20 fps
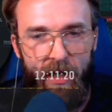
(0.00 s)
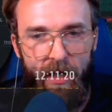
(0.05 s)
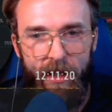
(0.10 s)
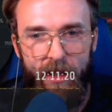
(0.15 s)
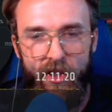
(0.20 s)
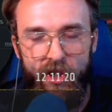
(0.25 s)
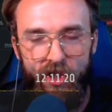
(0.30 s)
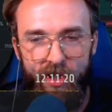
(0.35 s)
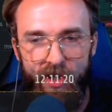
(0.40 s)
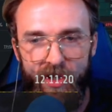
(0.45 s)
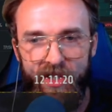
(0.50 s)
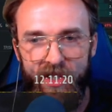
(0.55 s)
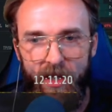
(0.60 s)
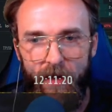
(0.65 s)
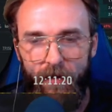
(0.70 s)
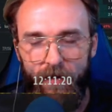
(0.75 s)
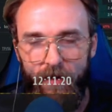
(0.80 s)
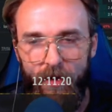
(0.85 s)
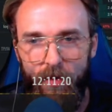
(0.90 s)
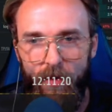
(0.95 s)
It's just
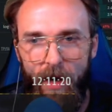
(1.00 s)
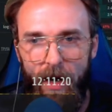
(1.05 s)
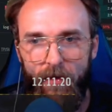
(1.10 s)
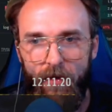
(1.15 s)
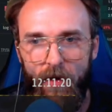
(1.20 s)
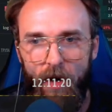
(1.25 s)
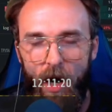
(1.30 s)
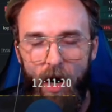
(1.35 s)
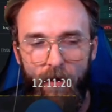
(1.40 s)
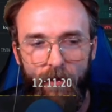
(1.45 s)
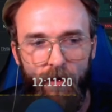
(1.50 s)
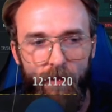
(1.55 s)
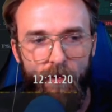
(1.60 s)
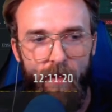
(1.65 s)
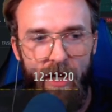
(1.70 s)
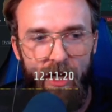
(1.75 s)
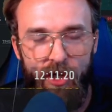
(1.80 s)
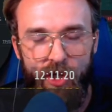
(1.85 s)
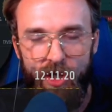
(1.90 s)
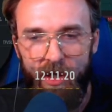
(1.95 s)
if you have
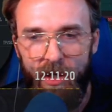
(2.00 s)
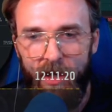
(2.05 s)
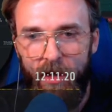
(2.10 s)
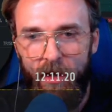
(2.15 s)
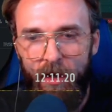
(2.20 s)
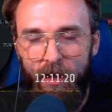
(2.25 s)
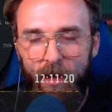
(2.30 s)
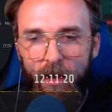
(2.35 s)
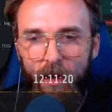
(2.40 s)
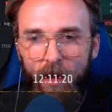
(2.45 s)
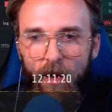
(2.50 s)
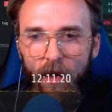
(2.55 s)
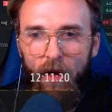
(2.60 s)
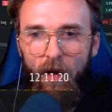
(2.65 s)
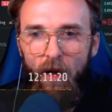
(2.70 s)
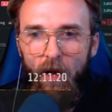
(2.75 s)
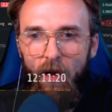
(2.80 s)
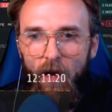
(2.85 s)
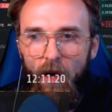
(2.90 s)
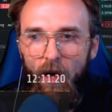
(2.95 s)
confirmation
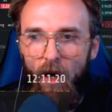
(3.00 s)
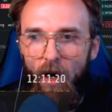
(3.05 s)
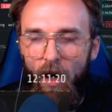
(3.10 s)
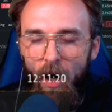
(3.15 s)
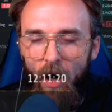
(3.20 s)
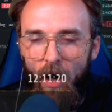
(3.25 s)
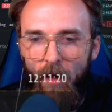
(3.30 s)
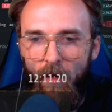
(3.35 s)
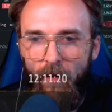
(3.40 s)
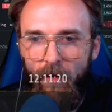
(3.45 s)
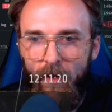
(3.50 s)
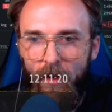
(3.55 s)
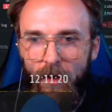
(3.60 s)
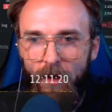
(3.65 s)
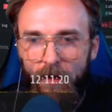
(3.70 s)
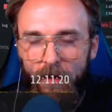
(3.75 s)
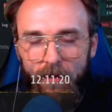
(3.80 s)
of,